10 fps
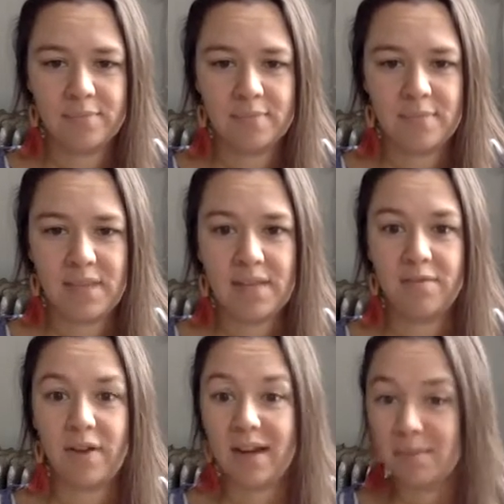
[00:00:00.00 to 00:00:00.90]
The
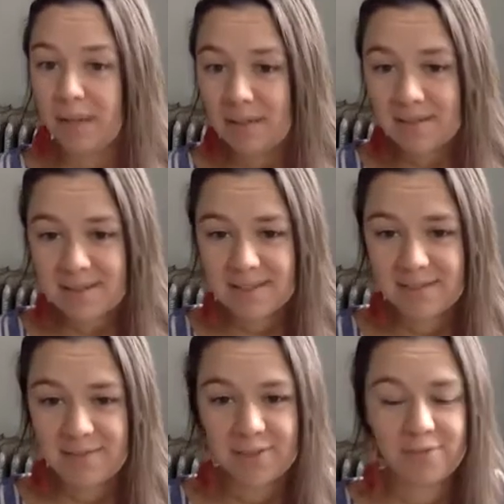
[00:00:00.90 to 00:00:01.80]
environment
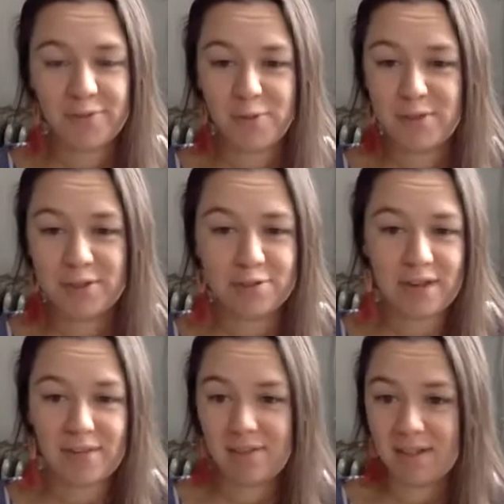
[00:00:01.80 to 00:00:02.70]
for the food to
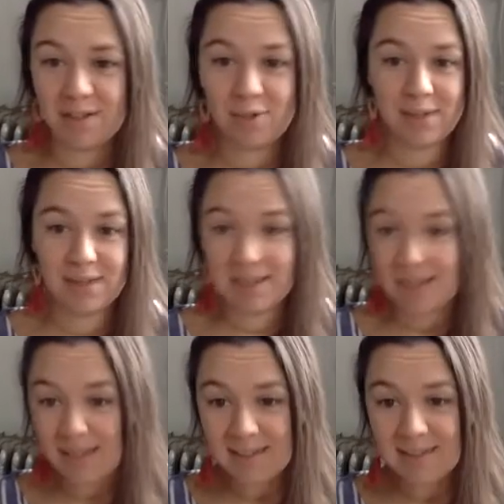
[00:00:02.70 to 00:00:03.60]
travel here
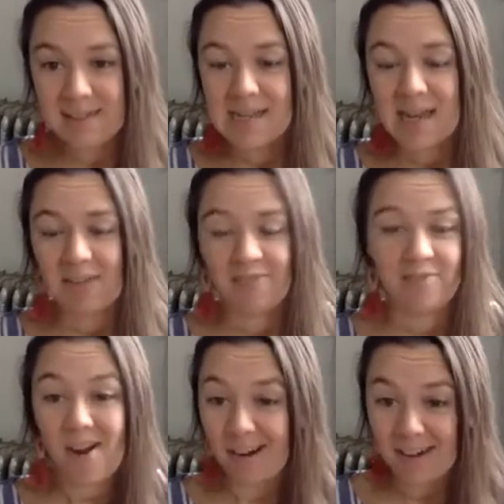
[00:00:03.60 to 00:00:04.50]
quickly and
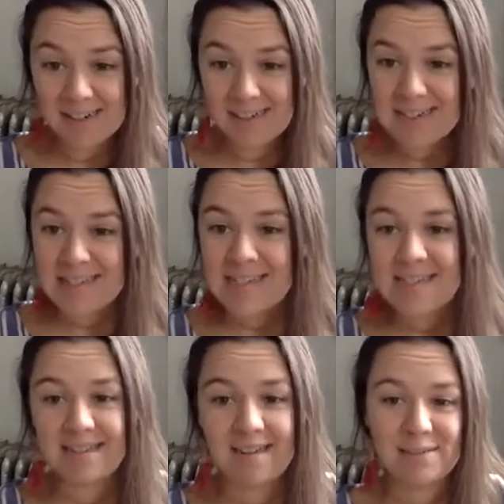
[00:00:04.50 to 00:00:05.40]
far,
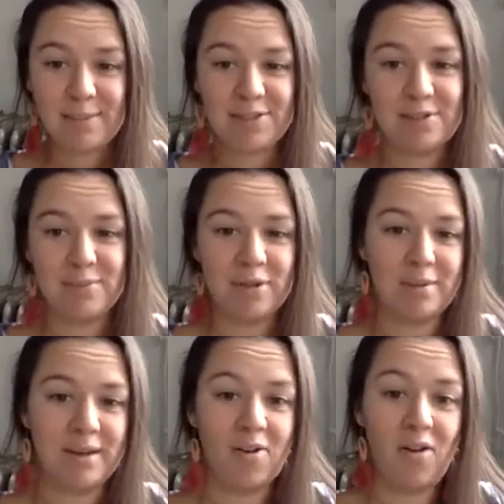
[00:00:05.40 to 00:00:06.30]
not to mention
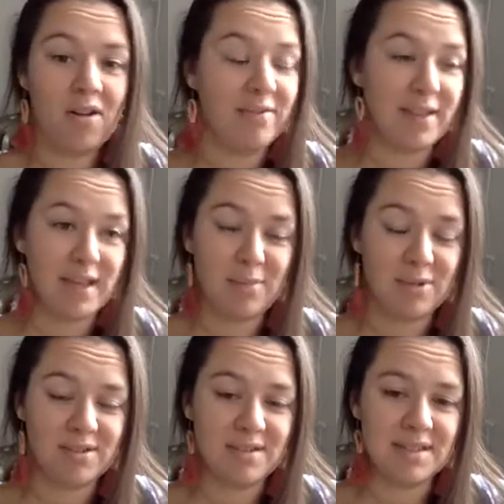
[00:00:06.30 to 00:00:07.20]
absorbing all of the
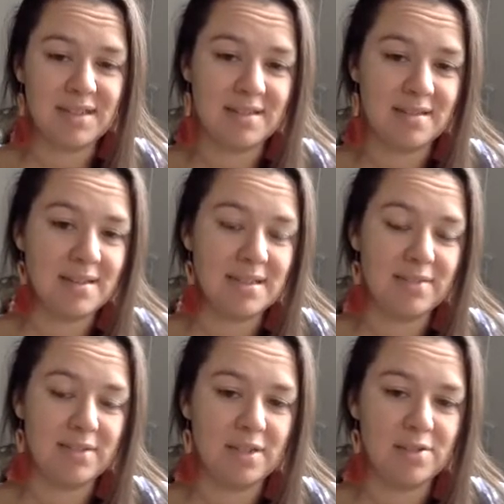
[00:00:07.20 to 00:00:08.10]
chemicals and exhaust of
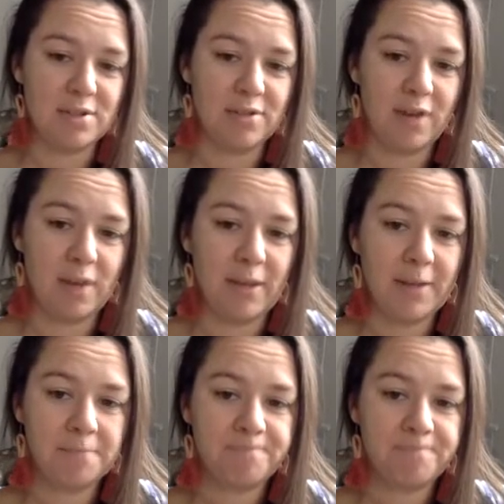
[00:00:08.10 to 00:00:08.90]
industrial farming?